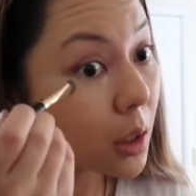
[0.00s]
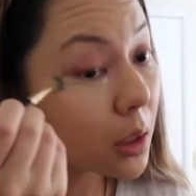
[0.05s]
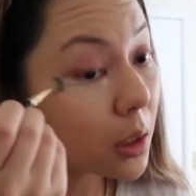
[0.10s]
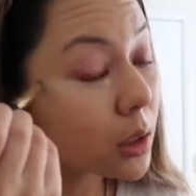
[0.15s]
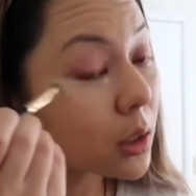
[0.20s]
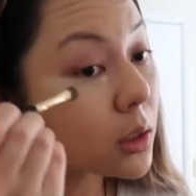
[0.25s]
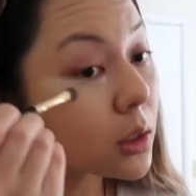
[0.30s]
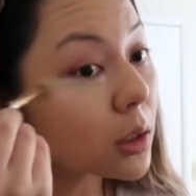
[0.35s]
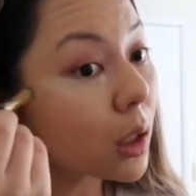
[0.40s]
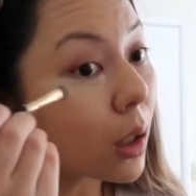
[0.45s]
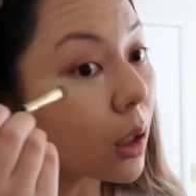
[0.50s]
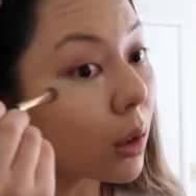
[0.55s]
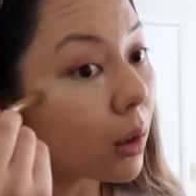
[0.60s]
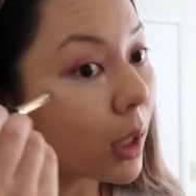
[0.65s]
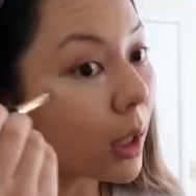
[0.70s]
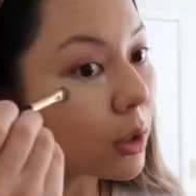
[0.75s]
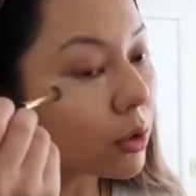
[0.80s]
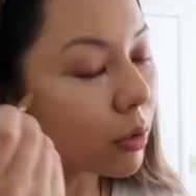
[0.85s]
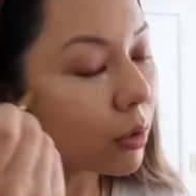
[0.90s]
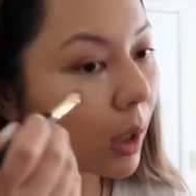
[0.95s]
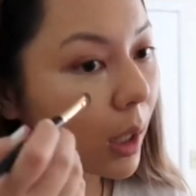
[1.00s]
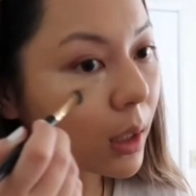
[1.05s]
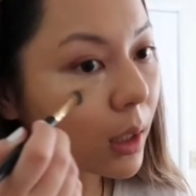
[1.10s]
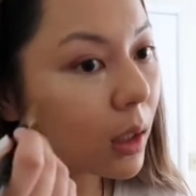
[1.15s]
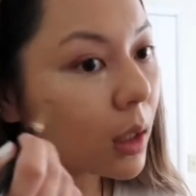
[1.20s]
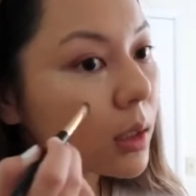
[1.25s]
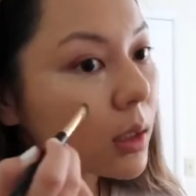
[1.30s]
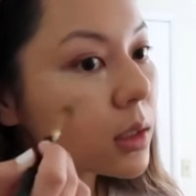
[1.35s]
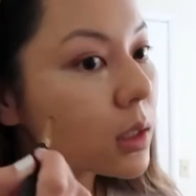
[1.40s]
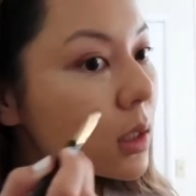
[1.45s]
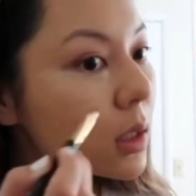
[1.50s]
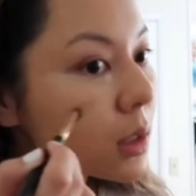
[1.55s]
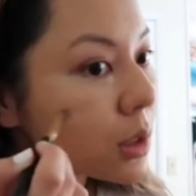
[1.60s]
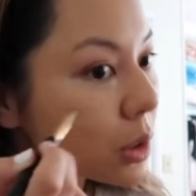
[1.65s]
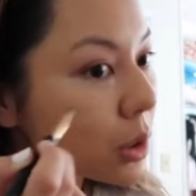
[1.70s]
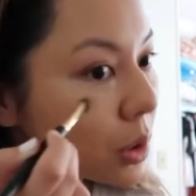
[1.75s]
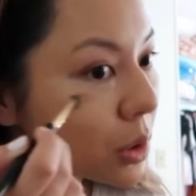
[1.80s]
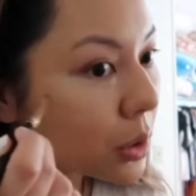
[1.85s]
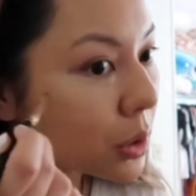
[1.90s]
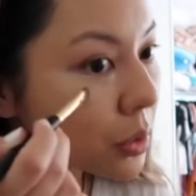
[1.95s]
So I try not to
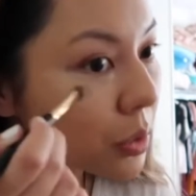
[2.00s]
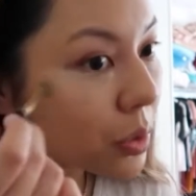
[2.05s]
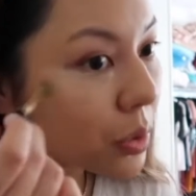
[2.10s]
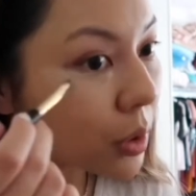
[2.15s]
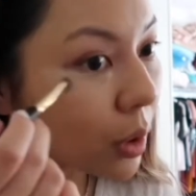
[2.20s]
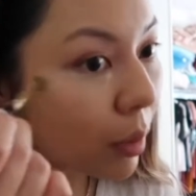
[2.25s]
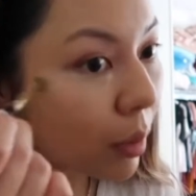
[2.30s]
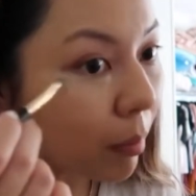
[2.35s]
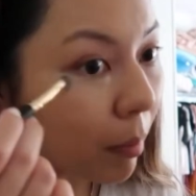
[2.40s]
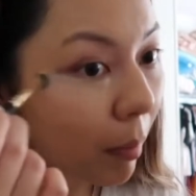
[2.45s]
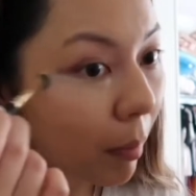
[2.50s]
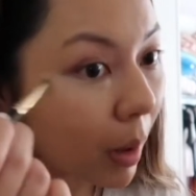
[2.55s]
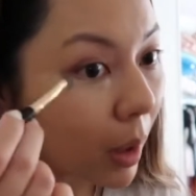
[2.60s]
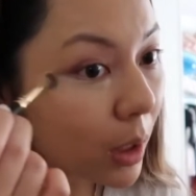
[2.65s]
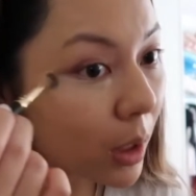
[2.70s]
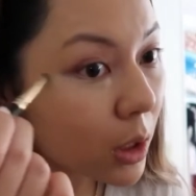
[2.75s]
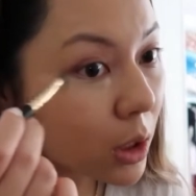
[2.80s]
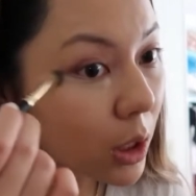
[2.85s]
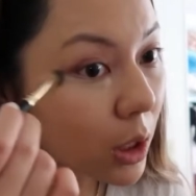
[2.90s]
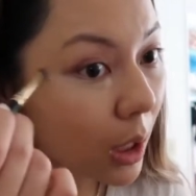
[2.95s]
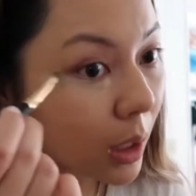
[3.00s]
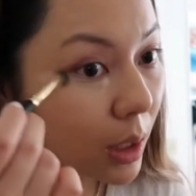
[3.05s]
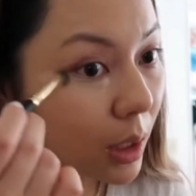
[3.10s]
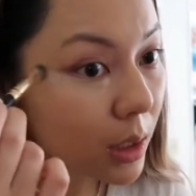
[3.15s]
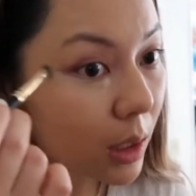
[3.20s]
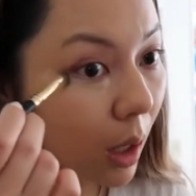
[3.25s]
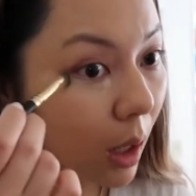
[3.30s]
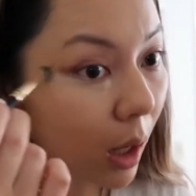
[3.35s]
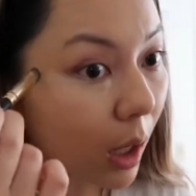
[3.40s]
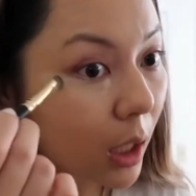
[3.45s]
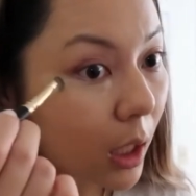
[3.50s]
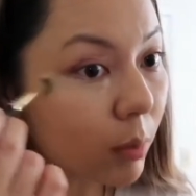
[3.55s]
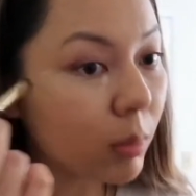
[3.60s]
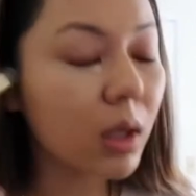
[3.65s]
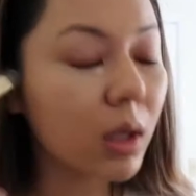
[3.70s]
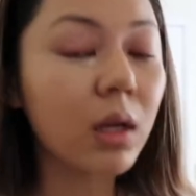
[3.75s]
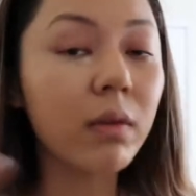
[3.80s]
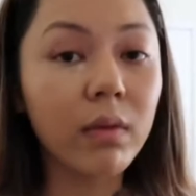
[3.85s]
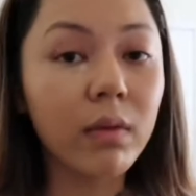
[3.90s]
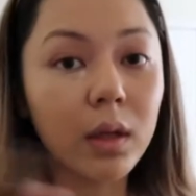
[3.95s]
do so much at a time,
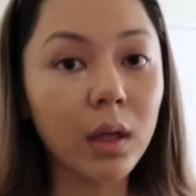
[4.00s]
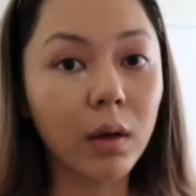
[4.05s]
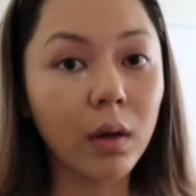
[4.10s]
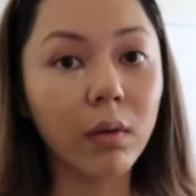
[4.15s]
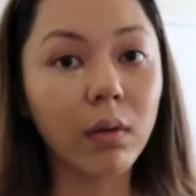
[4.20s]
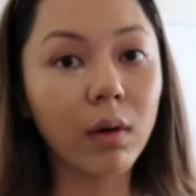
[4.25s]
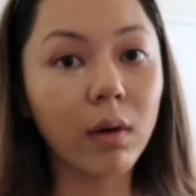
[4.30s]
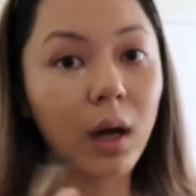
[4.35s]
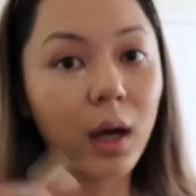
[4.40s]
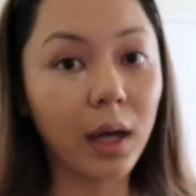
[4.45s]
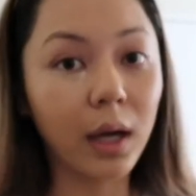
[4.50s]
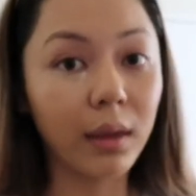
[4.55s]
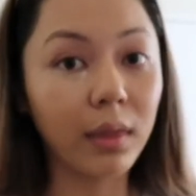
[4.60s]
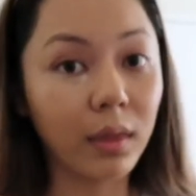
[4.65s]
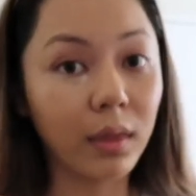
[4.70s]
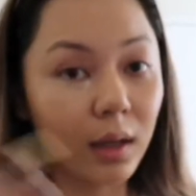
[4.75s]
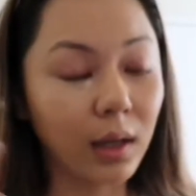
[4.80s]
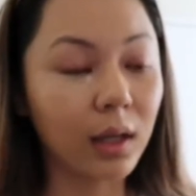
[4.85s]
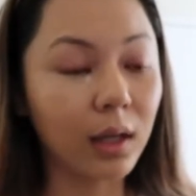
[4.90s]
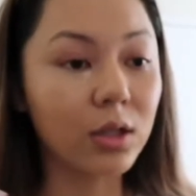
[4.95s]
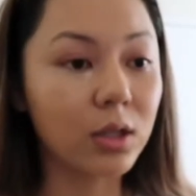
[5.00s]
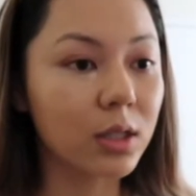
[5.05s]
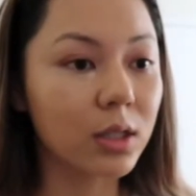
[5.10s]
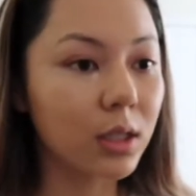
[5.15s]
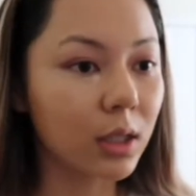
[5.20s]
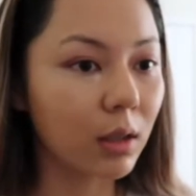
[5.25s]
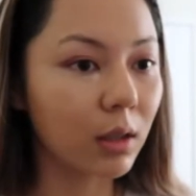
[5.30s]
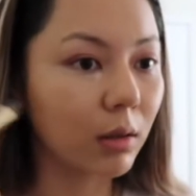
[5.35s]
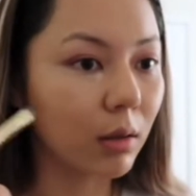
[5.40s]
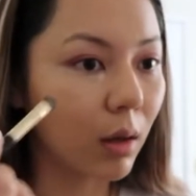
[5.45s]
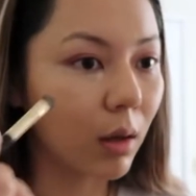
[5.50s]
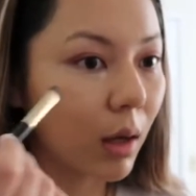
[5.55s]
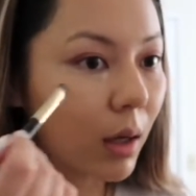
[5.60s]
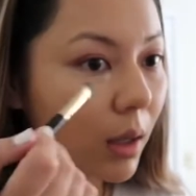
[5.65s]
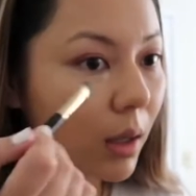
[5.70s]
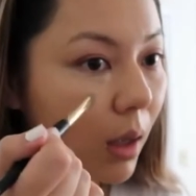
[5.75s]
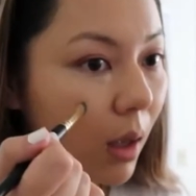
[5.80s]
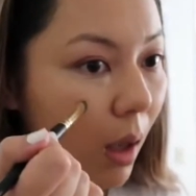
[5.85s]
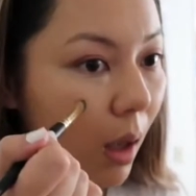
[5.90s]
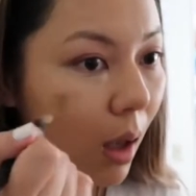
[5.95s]
even though I think I just did a lot.
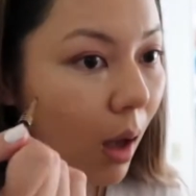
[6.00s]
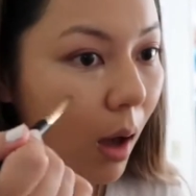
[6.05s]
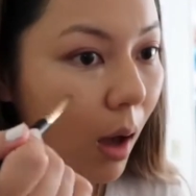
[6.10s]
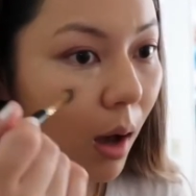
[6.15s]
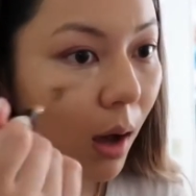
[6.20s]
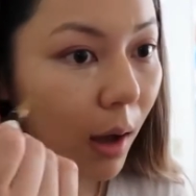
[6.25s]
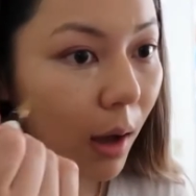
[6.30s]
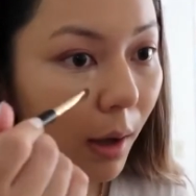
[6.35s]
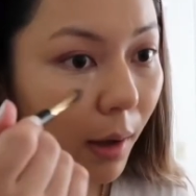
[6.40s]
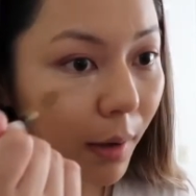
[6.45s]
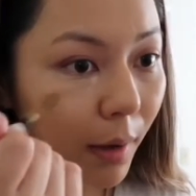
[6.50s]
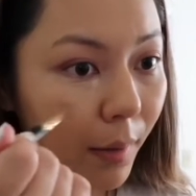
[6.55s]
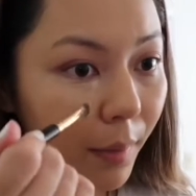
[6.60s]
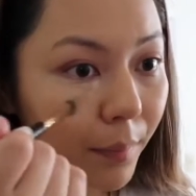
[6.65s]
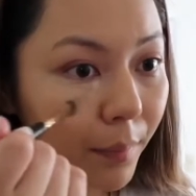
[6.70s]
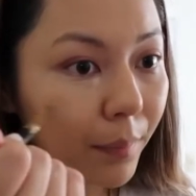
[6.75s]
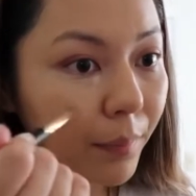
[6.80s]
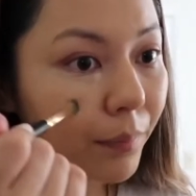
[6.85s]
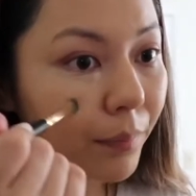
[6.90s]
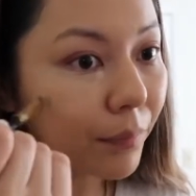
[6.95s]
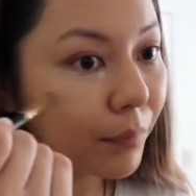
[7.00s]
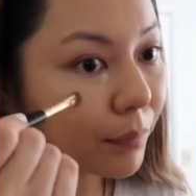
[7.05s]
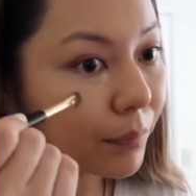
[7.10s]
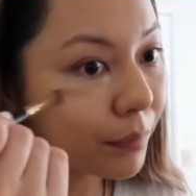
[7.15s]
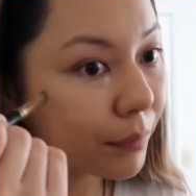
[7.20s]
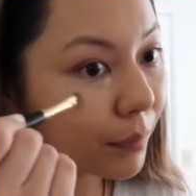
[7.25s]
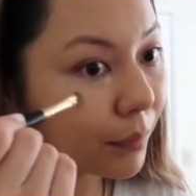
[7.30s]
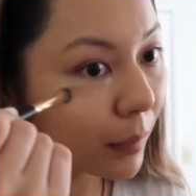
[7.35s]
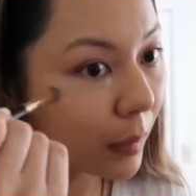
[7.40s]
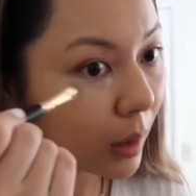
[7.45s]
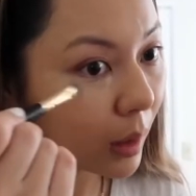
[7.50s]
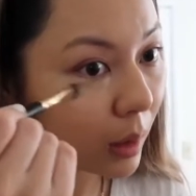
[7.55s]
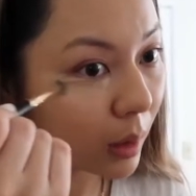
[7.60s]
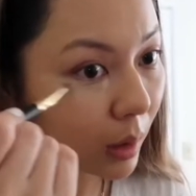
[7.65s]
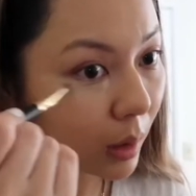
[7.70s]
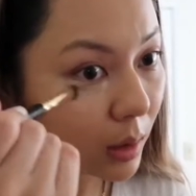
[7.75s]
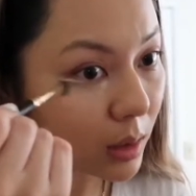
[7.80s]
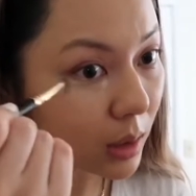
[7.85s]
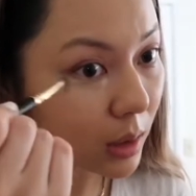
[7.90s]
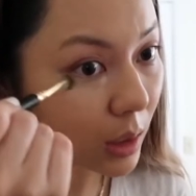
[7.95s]

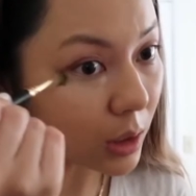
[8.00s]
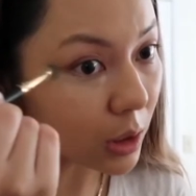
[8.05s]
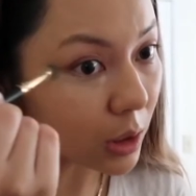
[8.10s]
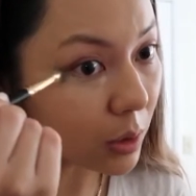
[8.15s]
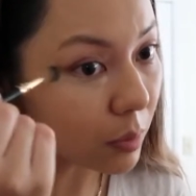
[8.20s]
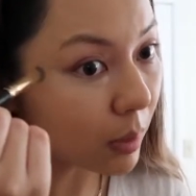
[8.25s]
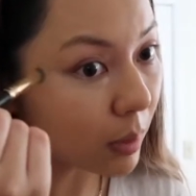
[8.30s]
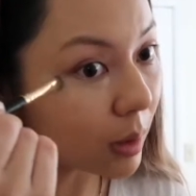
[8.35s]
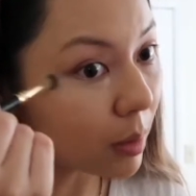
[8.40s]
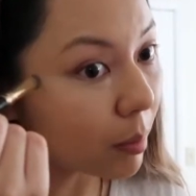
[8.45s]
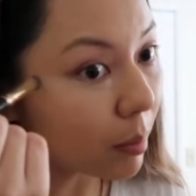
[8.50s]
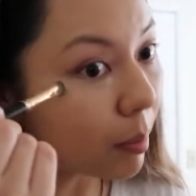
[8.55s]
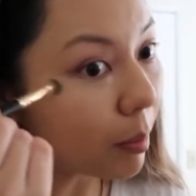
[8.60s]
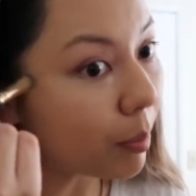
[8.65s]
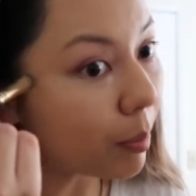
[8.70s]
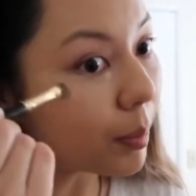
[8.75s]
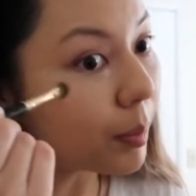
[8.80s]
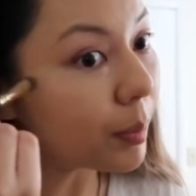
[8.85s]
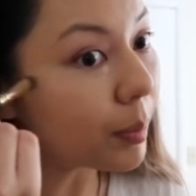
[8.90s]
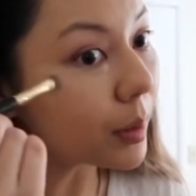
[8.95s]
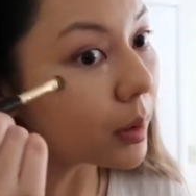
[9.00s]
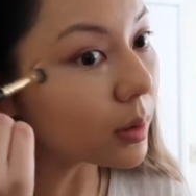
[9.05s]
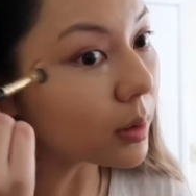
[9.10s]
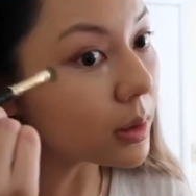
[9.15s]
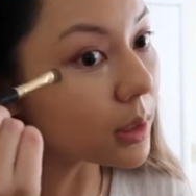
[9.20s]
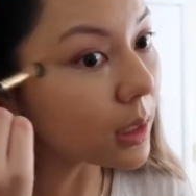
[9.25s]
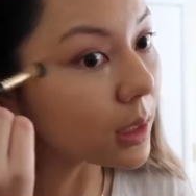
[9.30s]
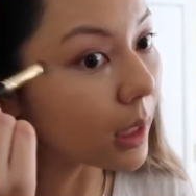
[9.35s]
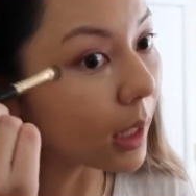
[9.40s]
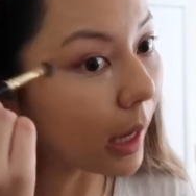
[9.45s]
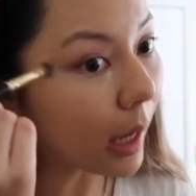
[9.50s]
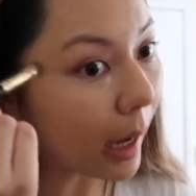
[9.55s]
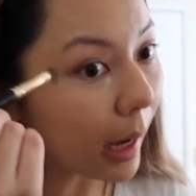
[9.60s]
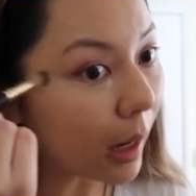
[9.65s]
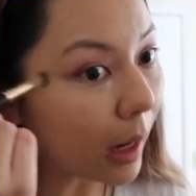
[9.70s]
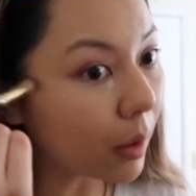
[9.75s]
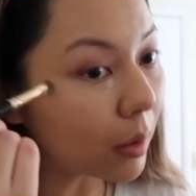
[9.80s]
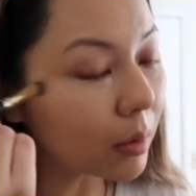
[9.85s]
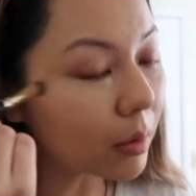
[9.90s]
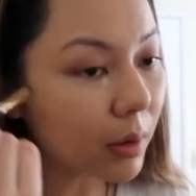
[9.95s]
Because I just want to build it
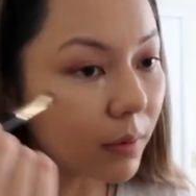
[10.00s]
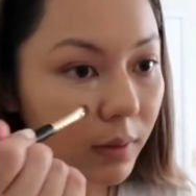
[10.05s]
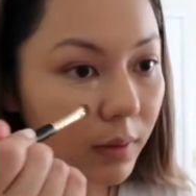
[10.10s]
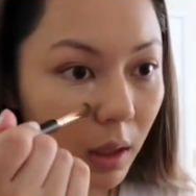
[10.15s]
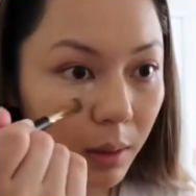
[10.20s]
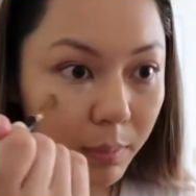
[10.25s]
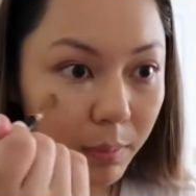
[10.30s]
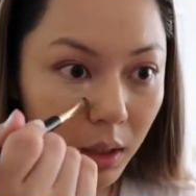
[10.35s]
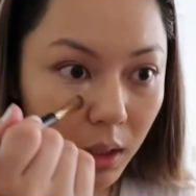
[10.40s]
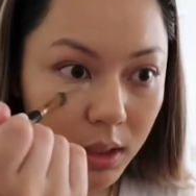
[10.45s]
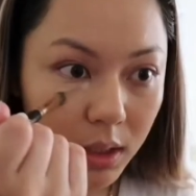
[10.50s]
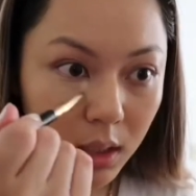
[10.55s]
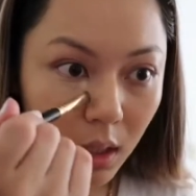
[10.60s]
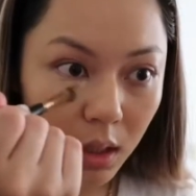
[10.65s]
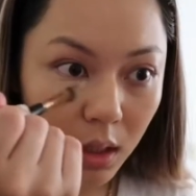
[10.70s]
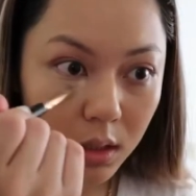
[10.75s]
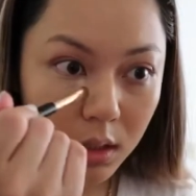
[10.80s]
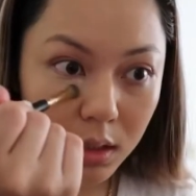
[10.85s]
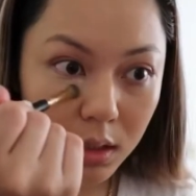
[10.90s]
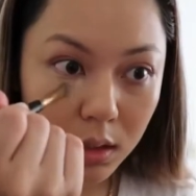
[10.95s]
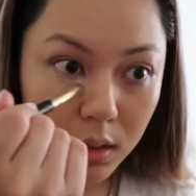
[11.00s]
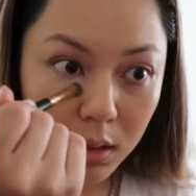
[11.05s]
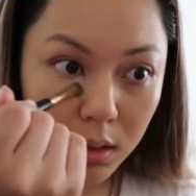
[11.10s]
out, if that makes sense.